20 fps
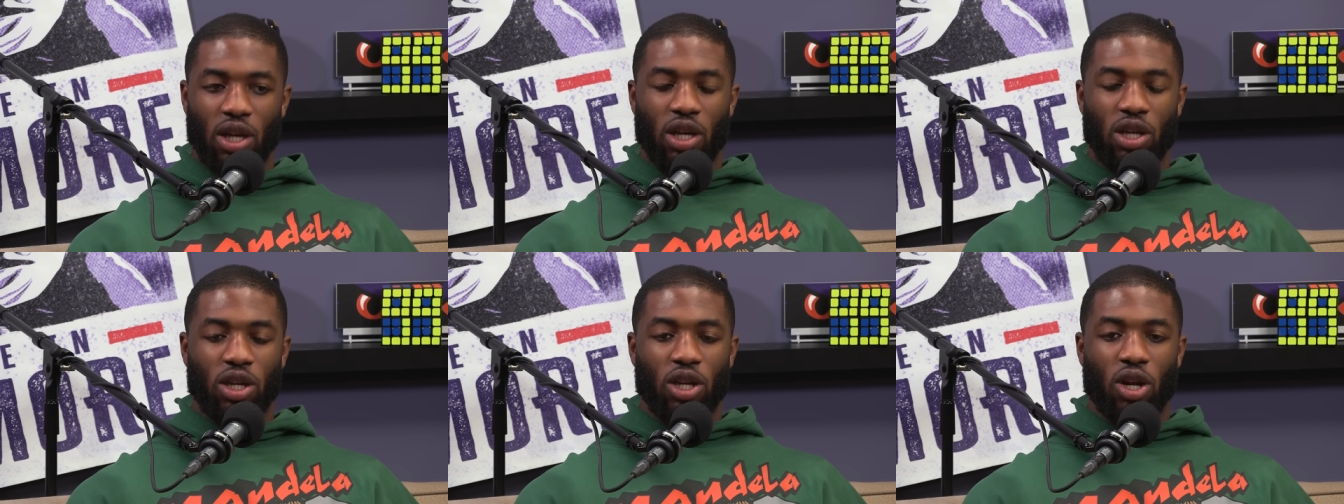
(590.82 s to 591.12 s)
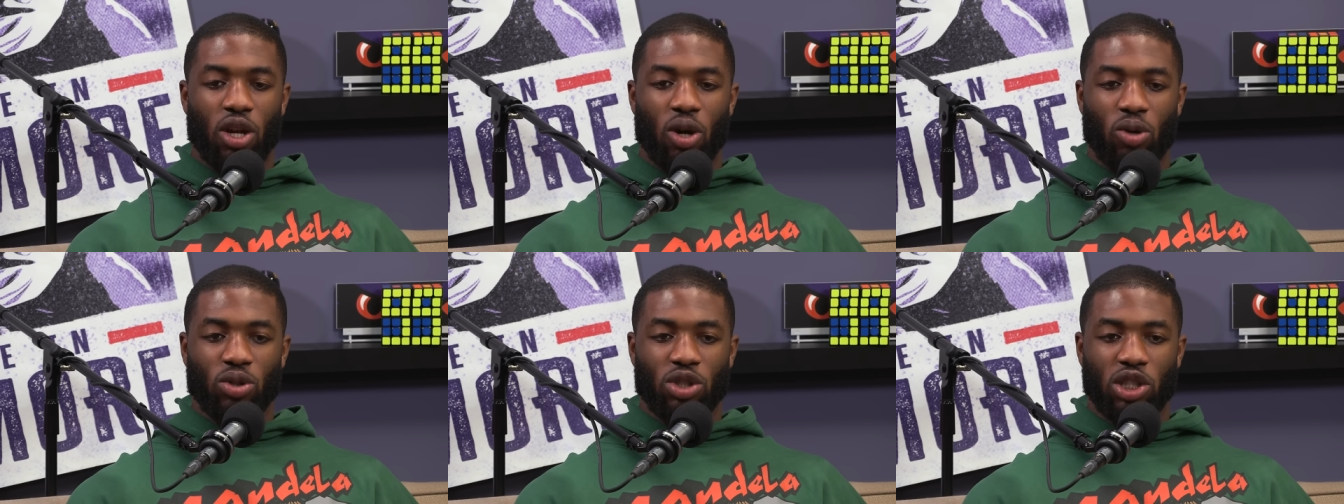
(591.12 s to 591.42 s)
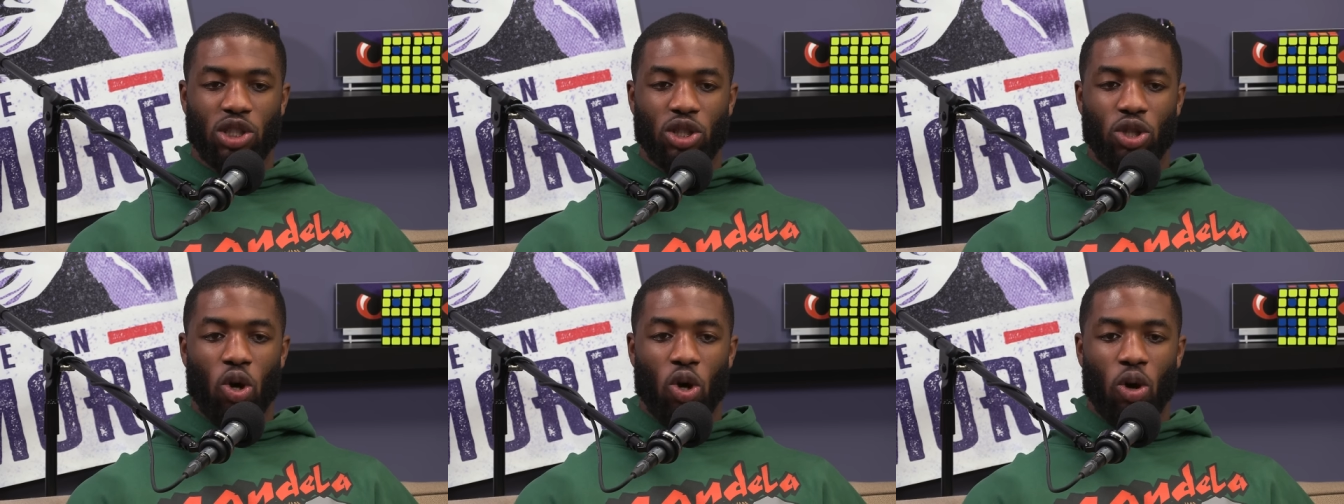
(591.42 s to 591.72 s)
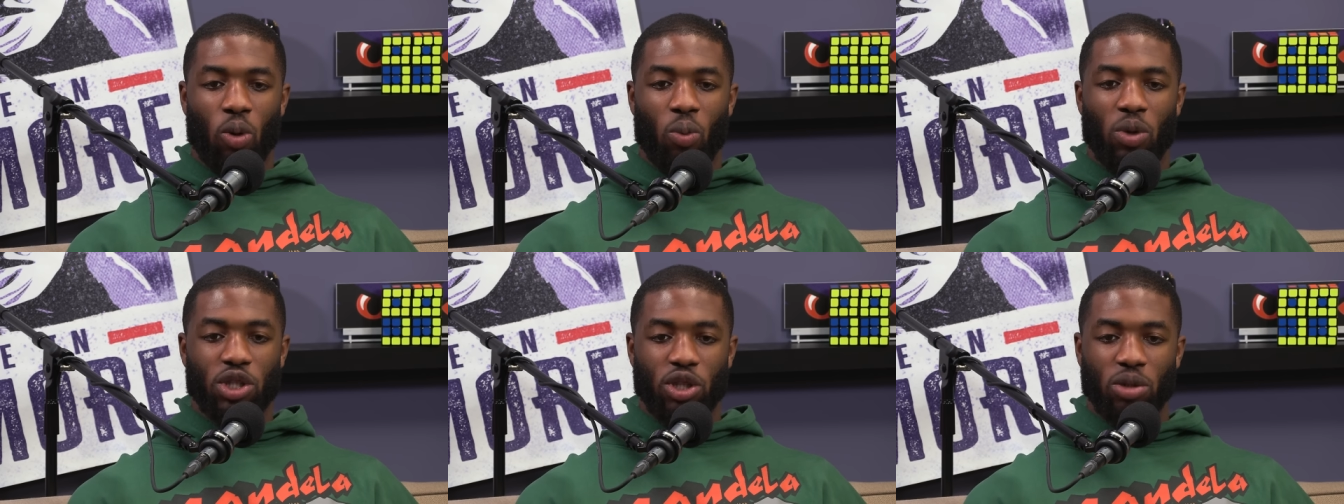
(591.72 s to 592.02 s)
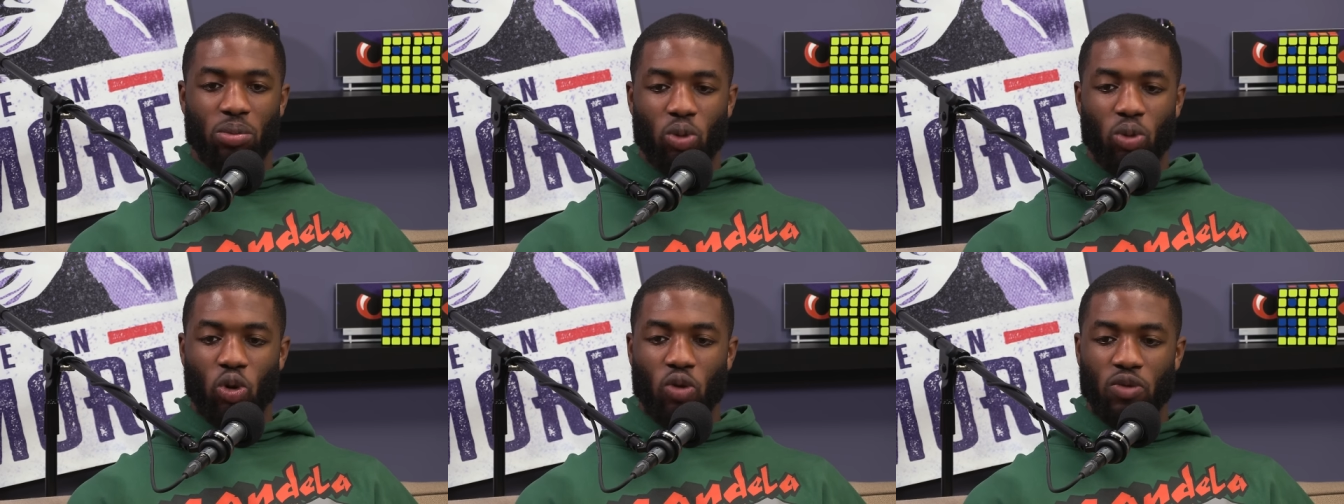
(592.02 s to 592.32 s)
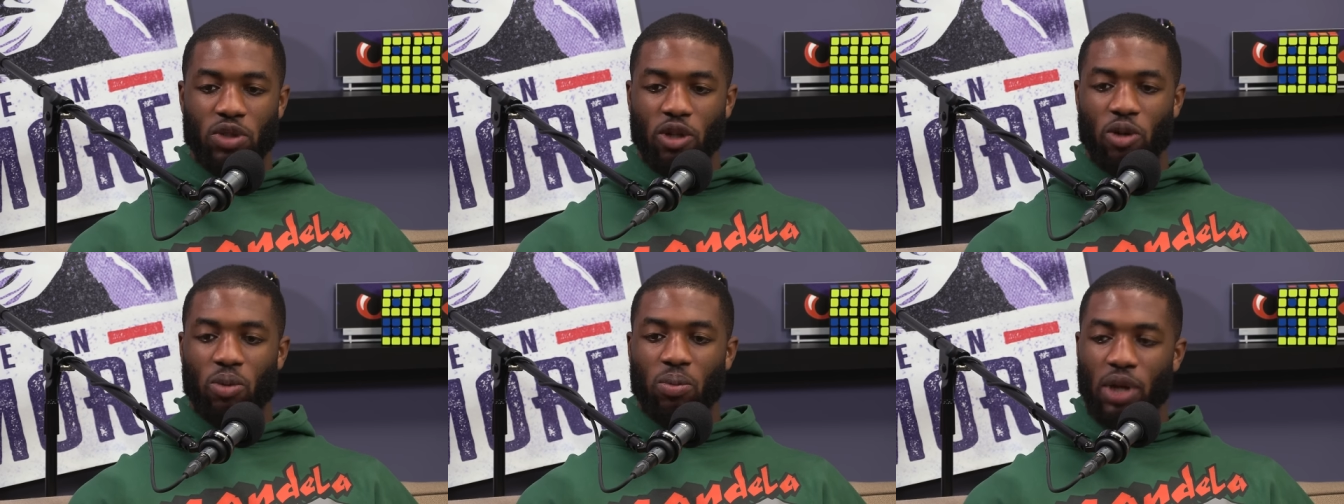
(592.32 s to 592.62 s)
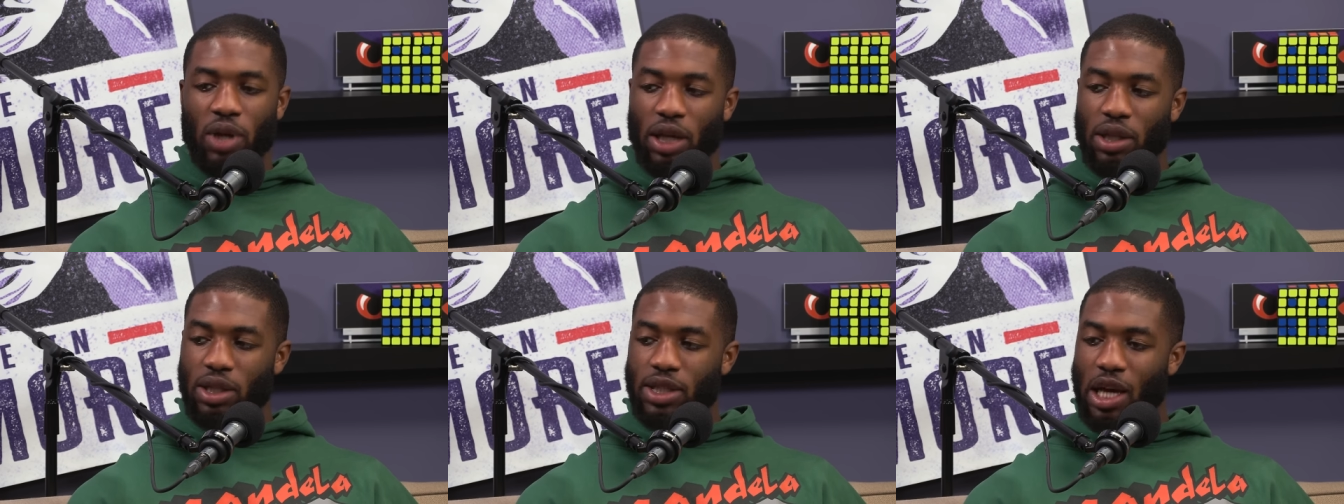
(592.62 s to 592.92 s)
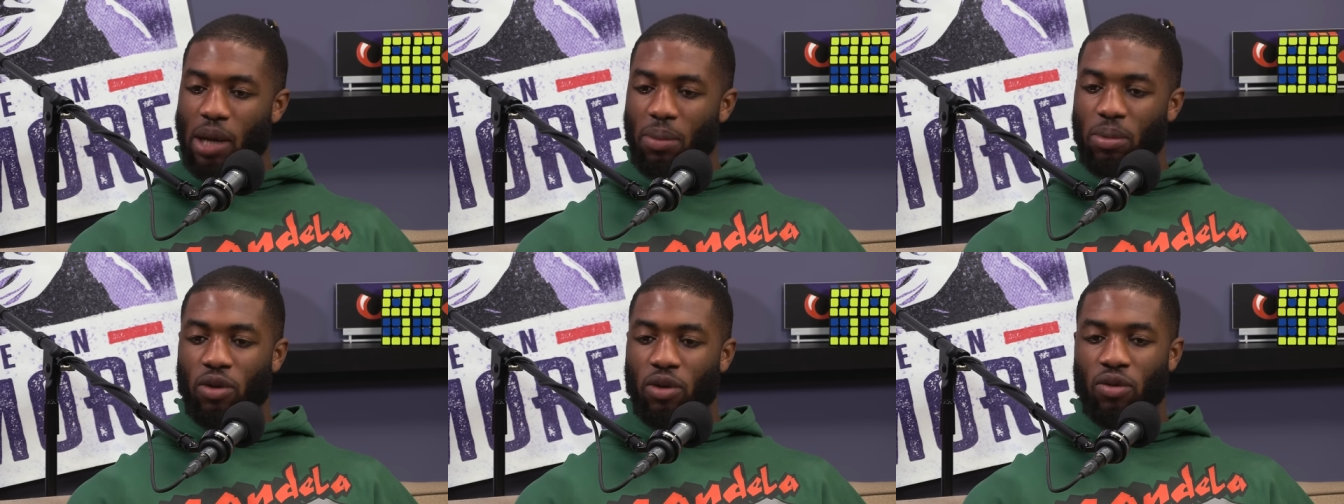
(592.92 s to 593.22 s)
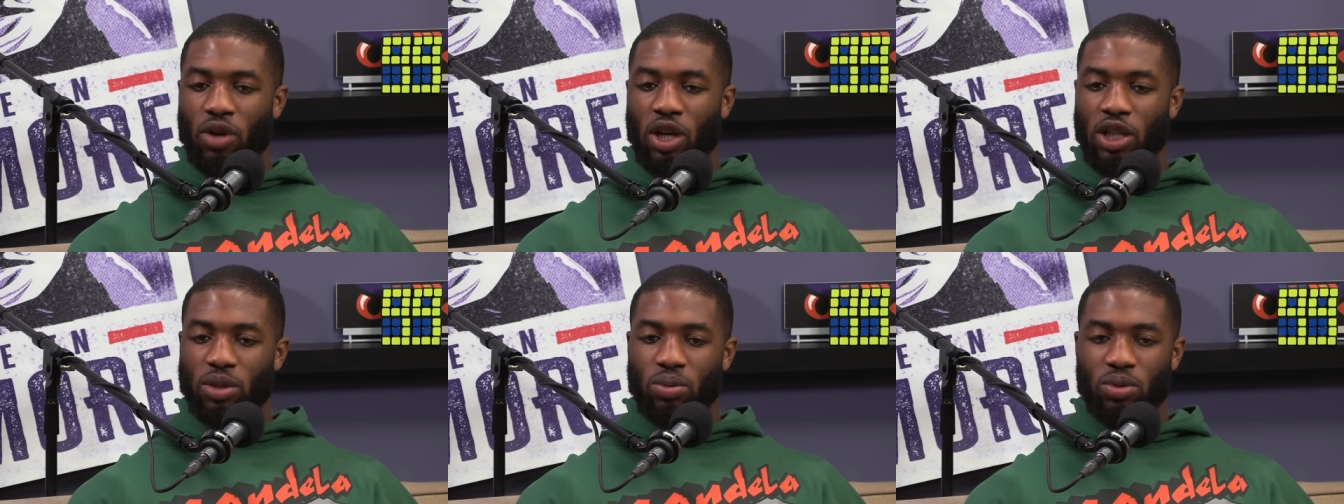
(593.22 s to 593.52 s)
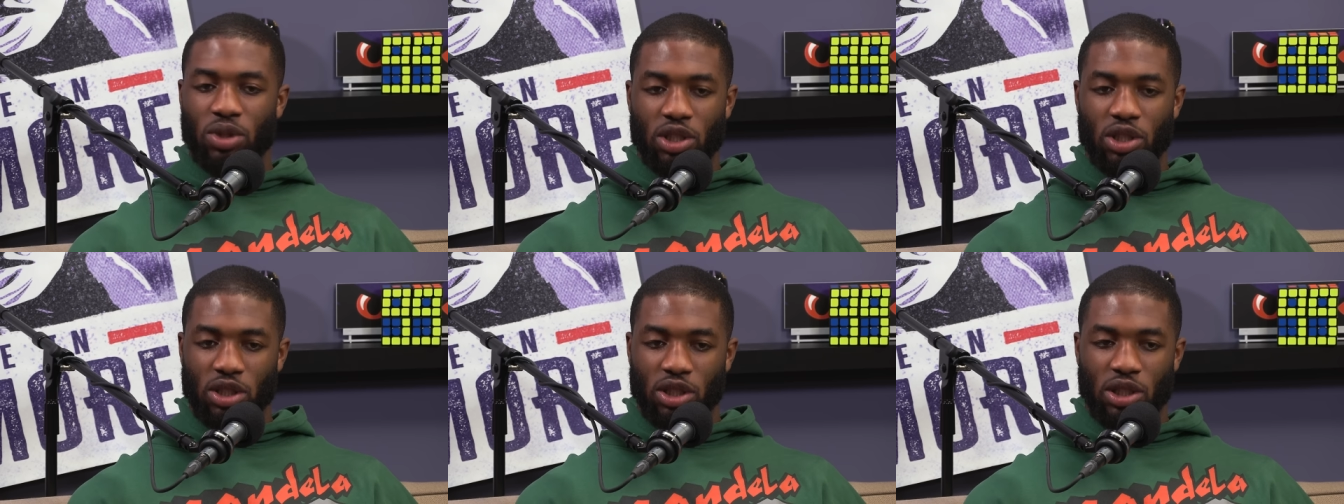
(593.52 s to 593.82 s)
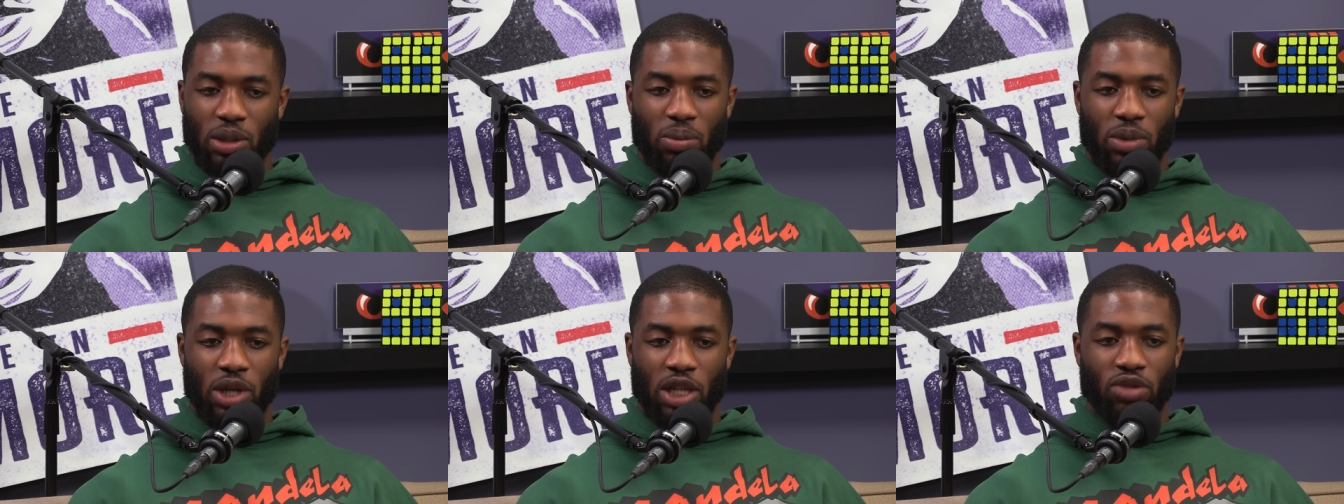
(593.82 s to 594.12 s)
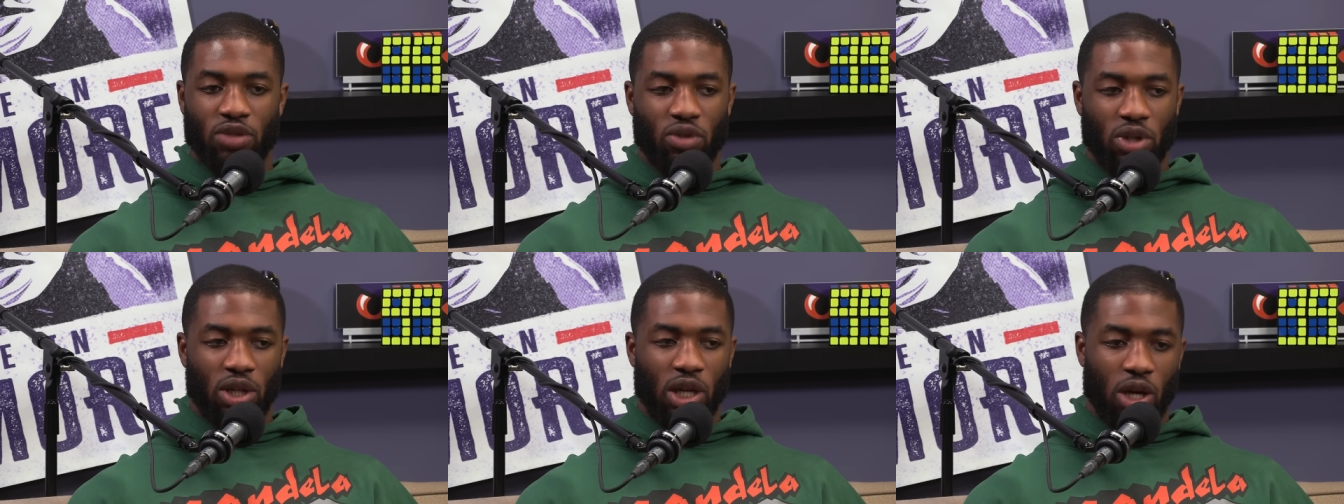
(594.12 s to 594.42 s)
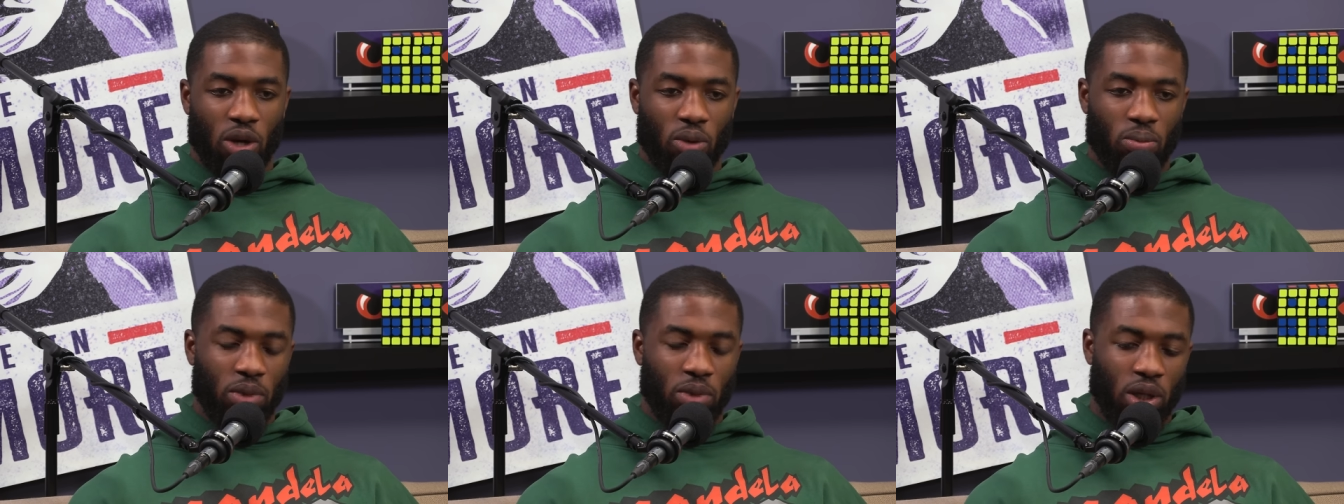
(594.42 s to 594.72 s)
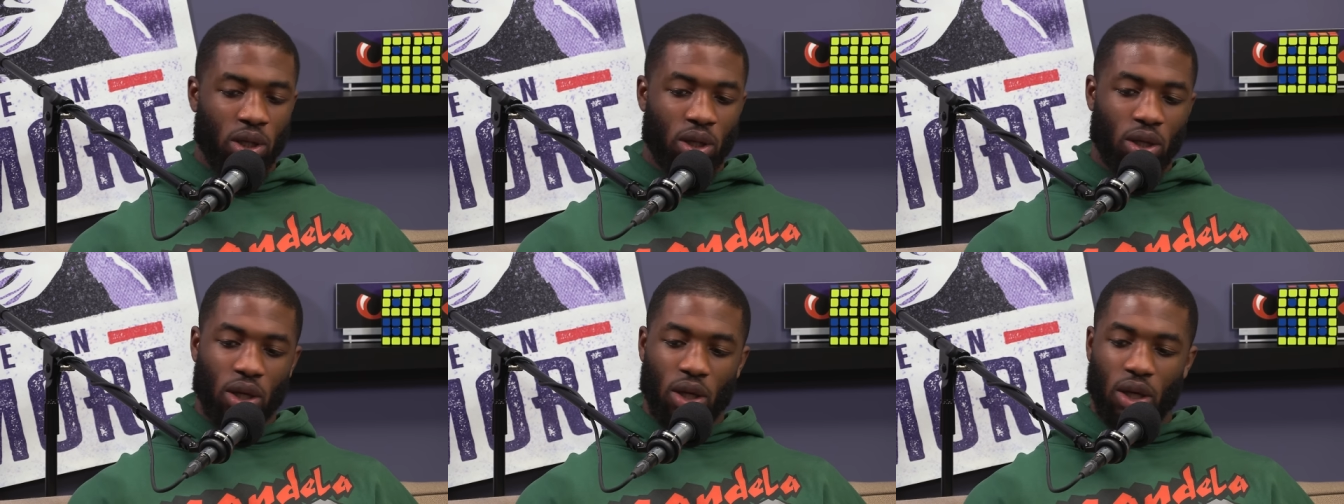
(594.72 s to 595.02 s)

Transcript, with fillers: you know, just knowing what your move's going to be at the top of the rush, which is something that's really helped me.